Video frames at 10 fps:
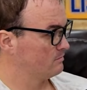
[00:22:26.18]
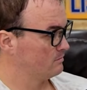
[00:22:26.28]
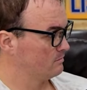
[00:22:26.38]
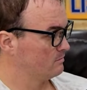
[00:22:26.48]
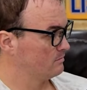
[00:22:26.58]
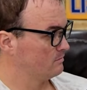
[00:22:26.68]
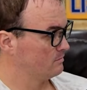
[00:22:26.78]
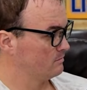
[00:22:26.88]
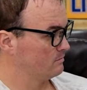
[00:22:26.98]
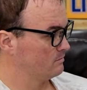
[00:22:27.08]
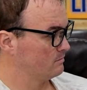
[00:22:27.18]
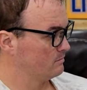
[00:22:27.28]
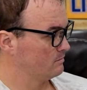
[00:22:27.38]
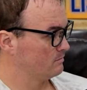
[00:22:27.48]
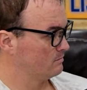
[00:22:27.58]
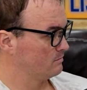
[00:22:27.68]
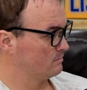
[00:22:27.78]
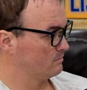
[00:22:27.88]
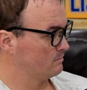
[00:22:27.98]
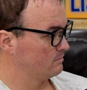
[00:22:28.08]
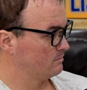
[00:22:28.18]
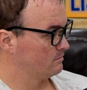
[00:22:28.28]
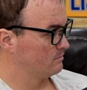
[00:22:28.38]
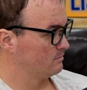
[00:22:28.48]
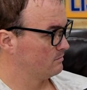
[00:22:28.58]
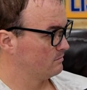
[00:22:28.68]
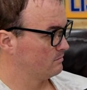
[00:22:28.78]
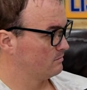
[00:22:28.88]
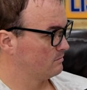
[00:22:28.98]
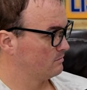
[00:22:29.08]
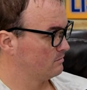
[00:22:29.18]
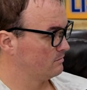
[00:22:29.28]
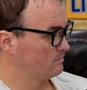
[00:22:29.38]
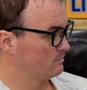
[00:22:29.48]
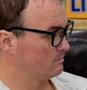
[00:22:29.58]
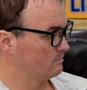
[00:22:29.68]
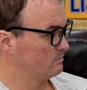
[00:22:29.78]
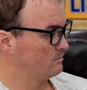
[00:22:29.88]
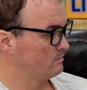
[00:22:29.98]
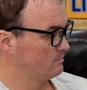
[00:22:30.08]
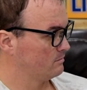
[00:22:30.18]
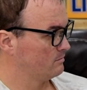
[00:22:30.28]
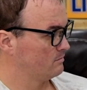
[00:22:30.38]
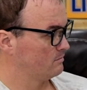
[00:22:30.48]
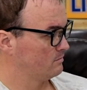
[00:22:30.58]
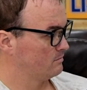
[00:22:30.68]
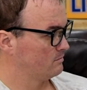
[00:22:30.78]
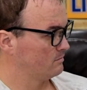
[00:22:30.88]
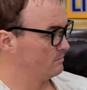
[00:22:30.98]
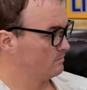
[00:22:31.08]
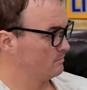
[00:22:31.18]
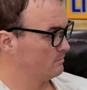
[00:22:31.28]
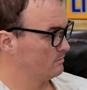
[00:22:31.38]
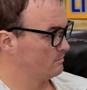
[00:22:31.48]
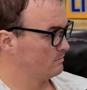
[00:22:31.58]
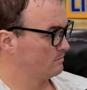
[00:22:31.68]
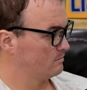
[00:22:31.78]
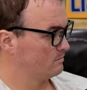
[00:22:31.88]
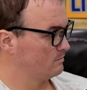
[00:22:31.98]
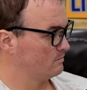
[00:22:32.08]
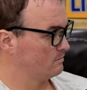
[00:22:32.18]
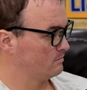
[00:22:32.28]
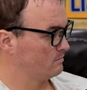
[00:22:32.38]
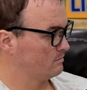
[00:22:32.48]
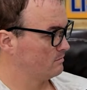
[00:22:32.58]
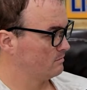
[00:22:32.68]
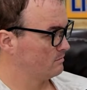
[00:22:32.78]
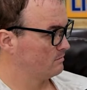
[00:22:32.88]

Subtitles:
(silent)